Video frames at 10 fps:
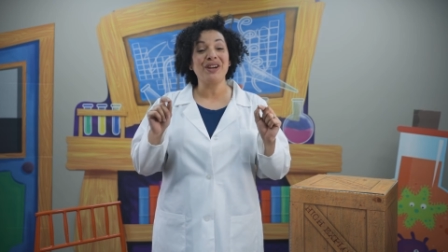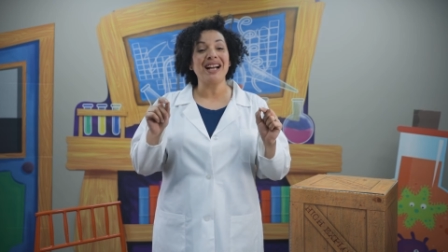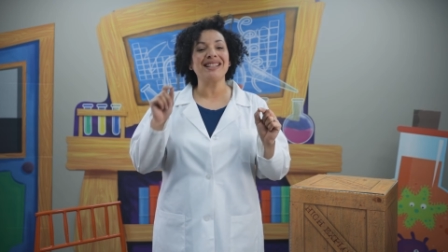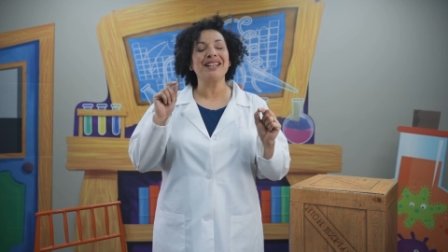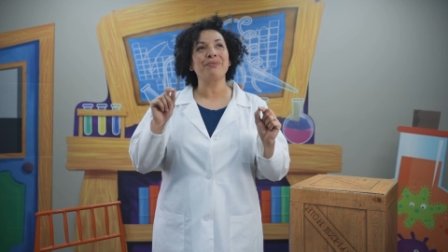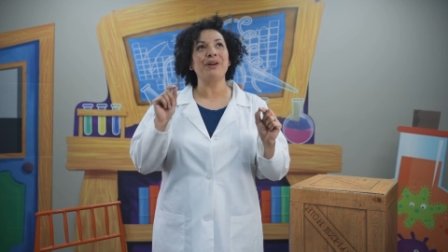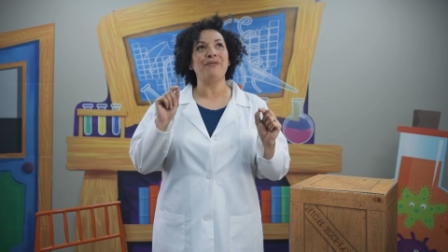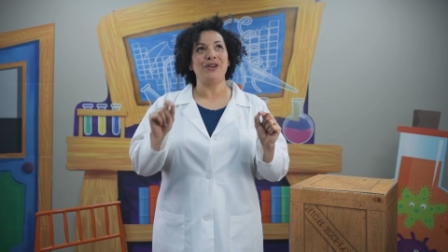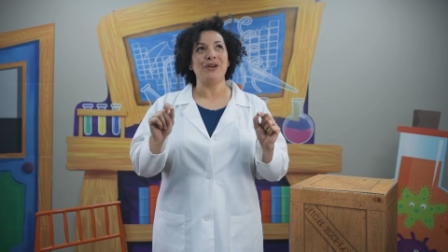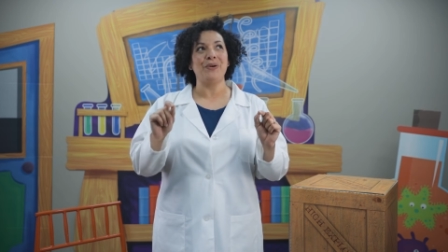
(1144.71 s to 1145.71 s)
You guys, let's
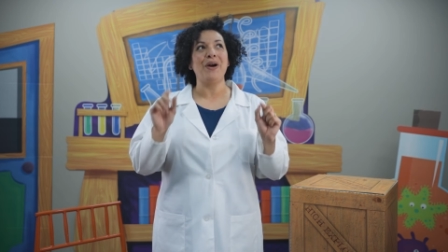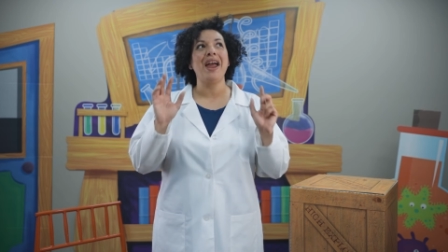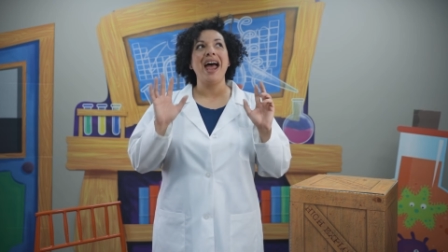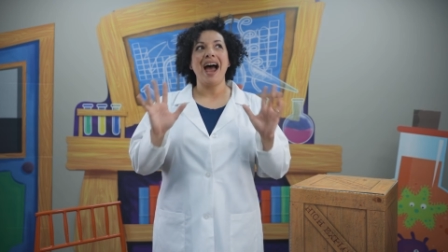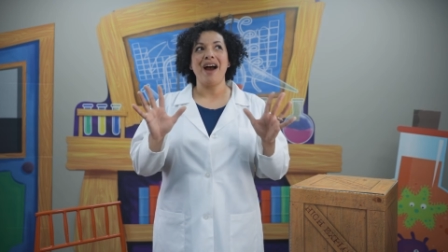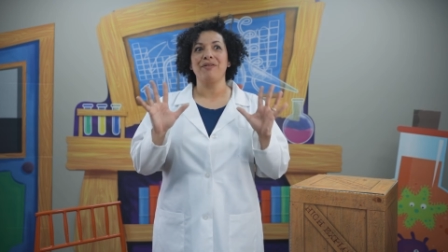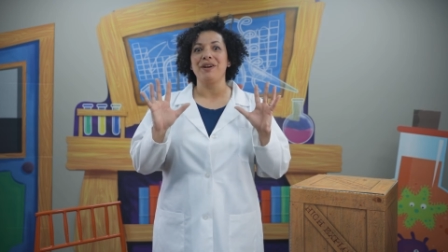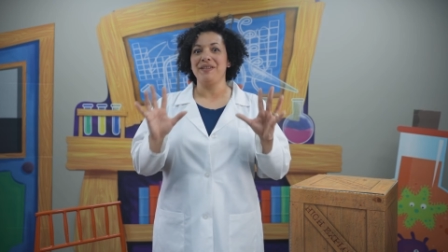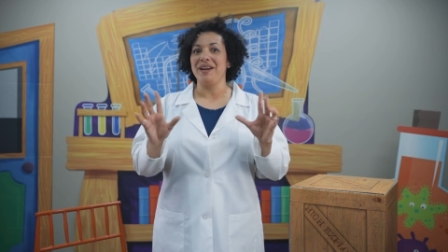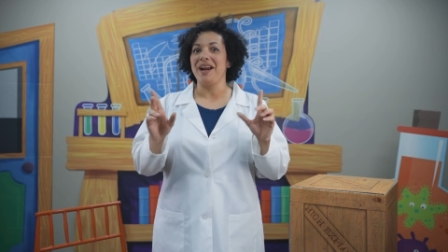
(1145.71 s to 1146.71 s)
review
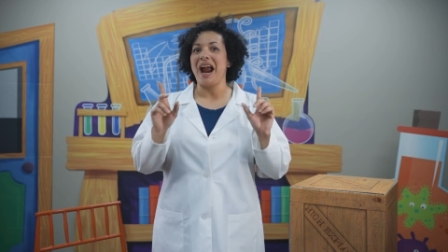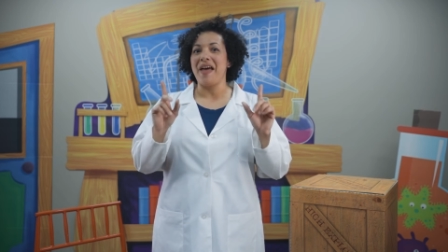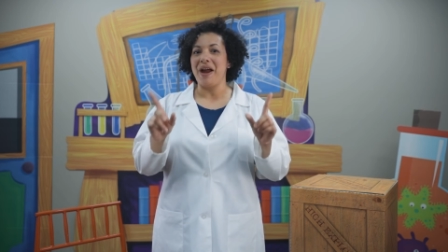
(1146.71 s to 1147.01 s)
everything